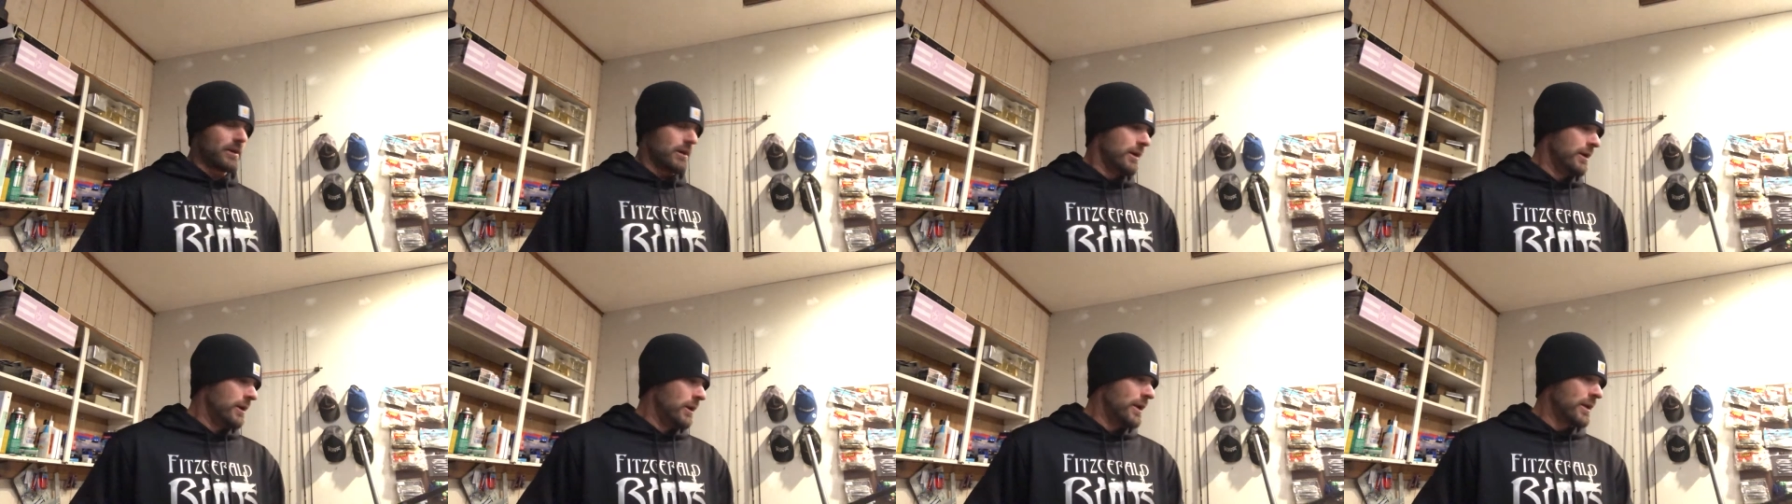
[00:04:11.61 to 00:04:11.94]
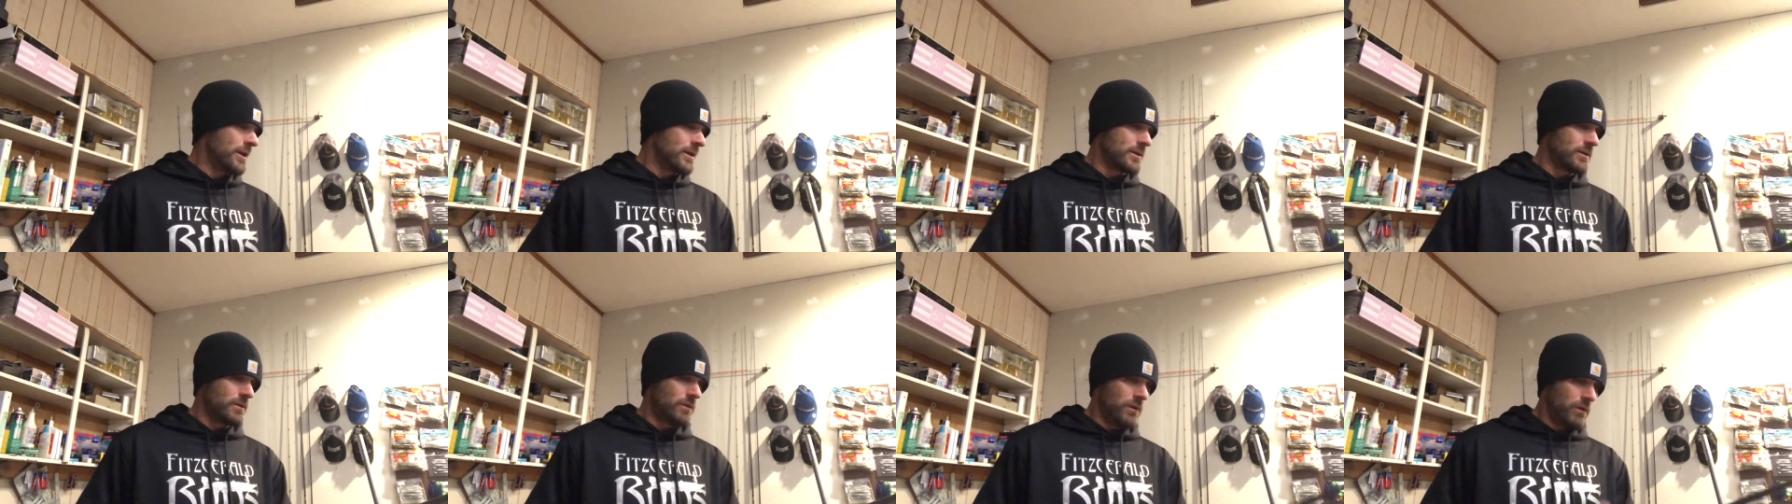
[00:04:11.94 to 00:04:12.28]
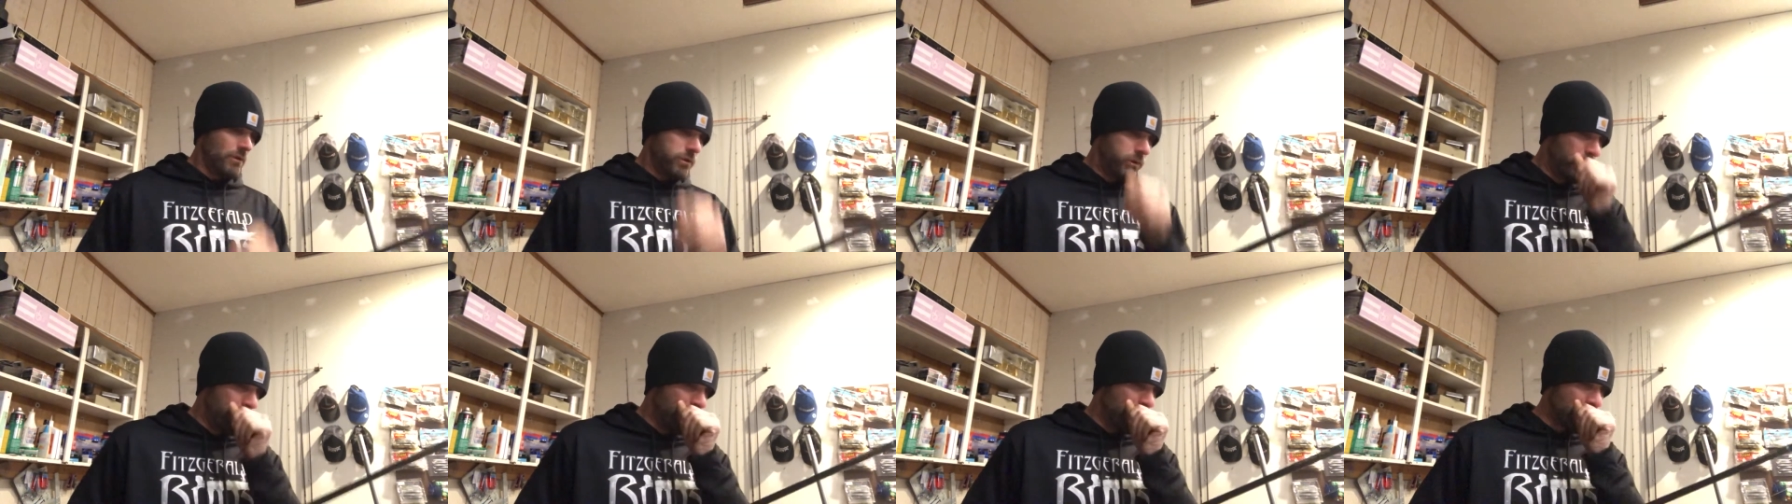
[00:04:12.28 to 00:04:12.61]

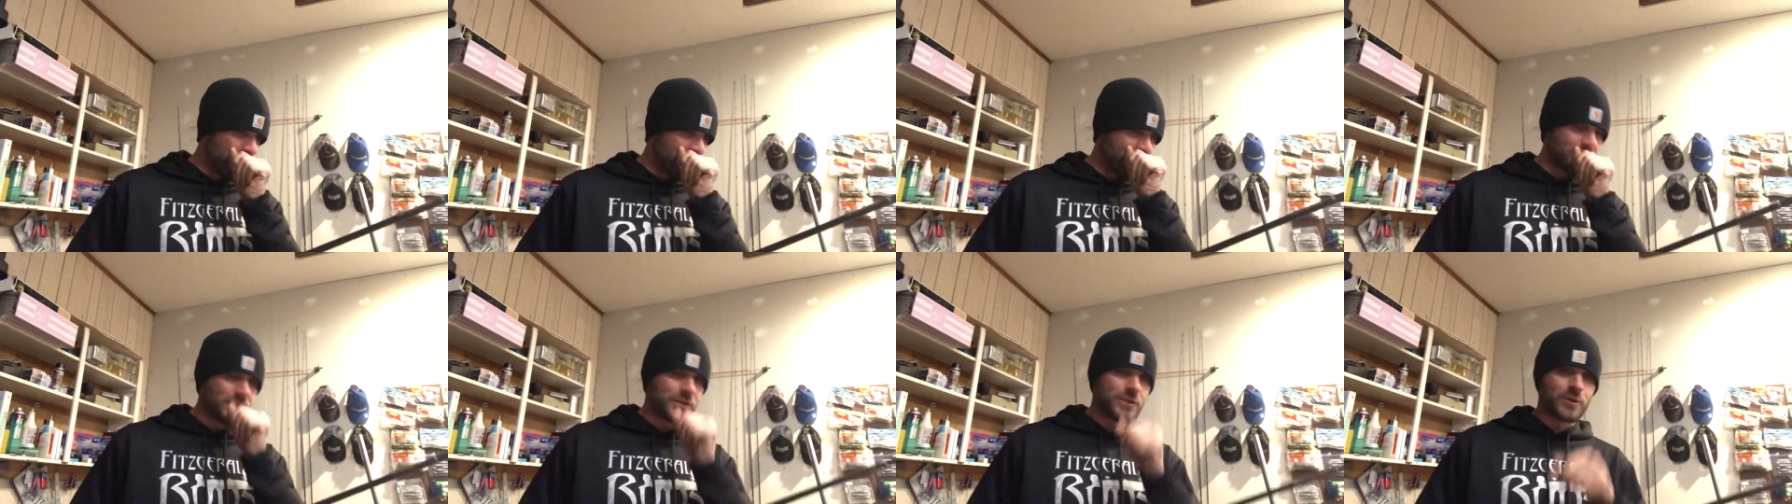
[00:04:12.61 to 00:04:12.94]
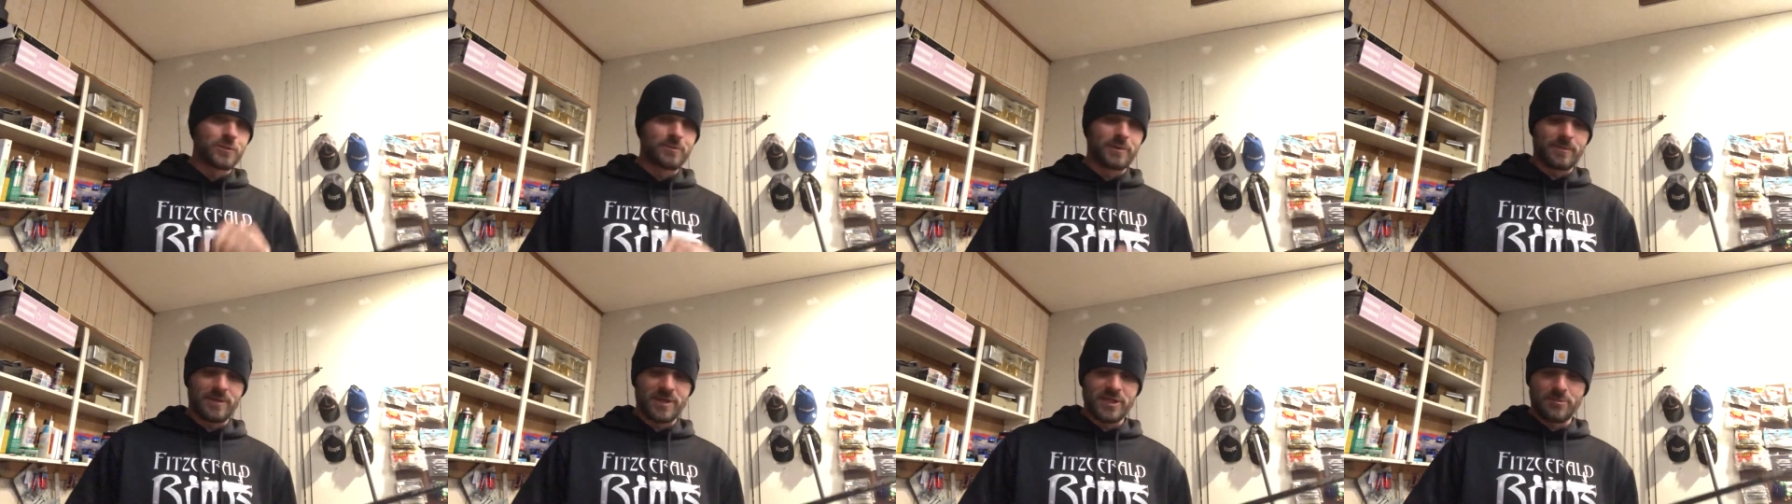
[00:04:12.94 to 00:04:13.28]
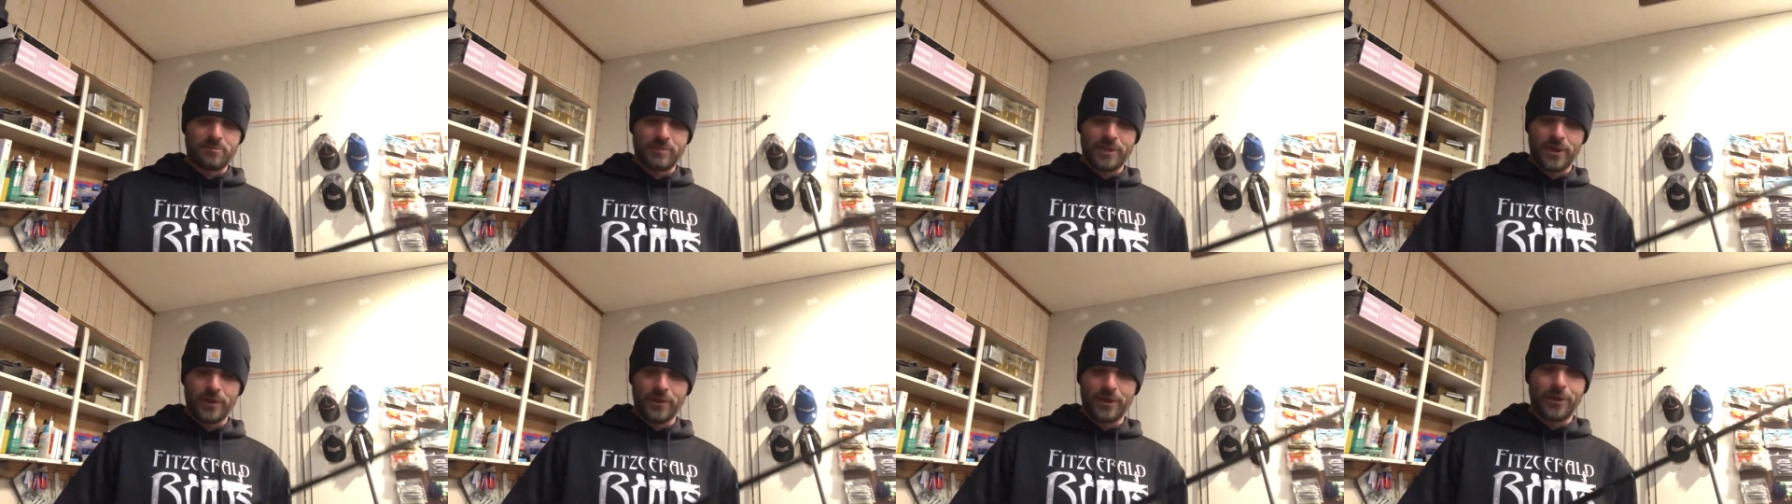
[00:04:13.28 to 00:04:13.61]
Excuse me, my
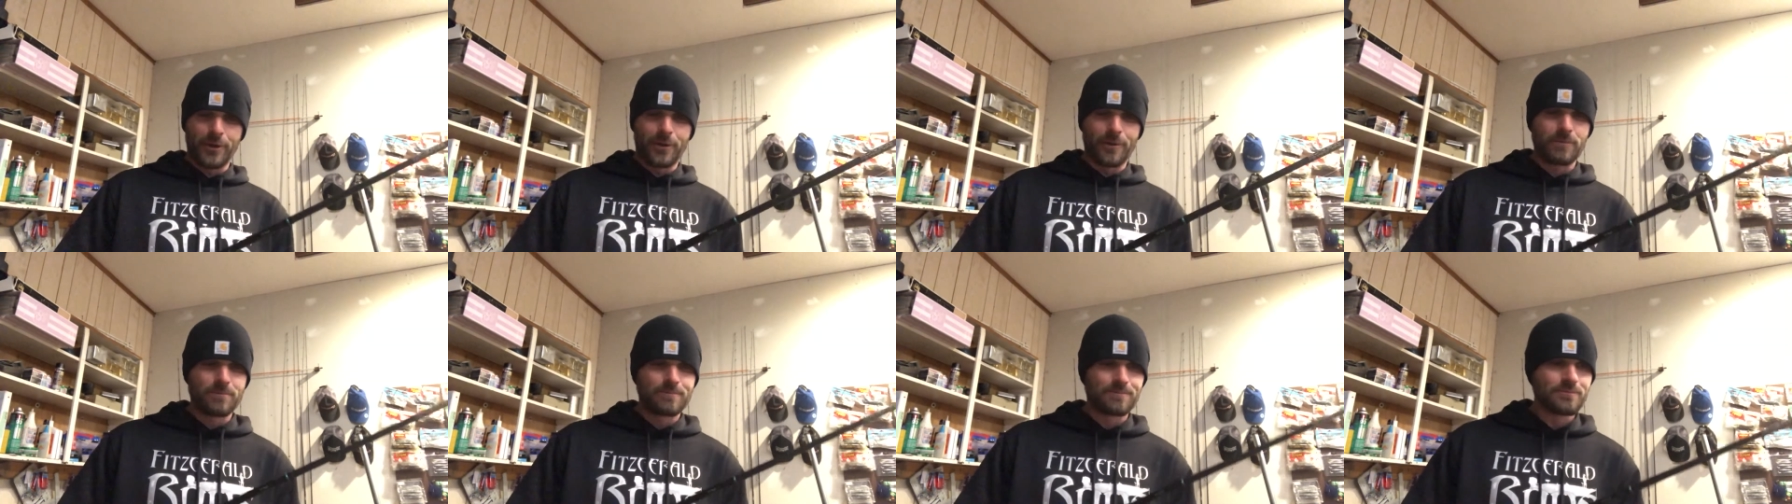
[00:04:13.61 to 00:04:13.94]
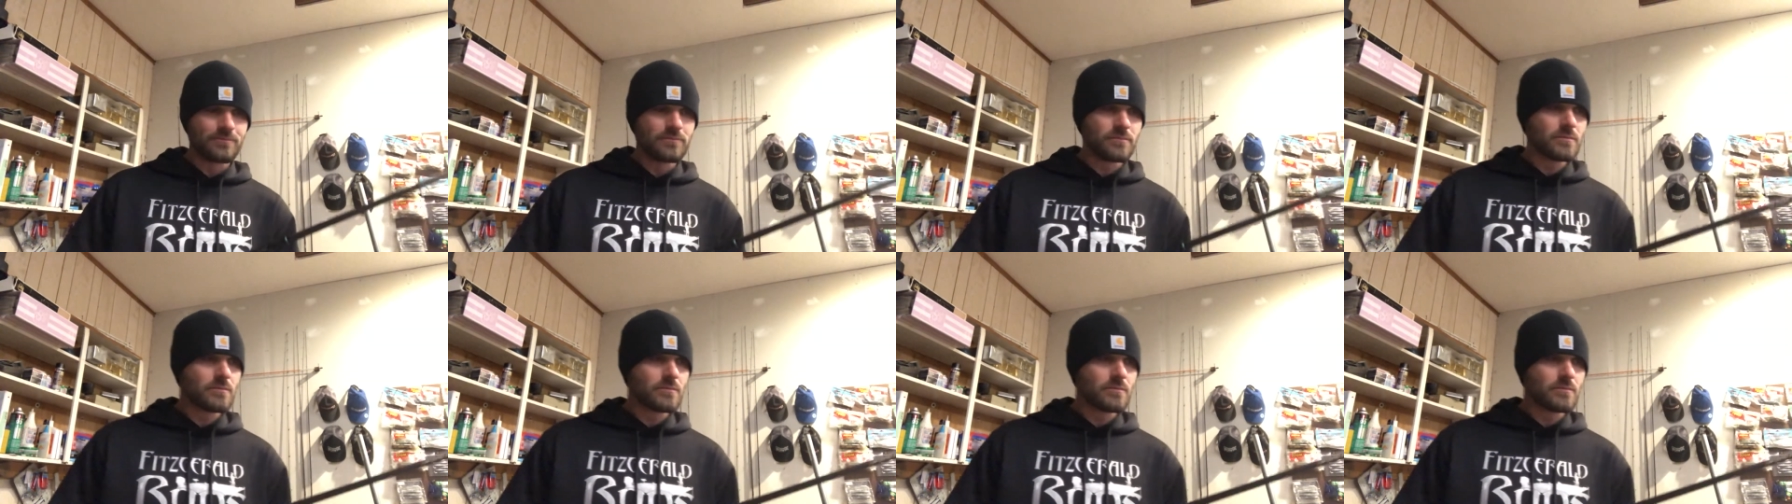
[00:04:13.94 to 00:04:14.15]
spinner gear.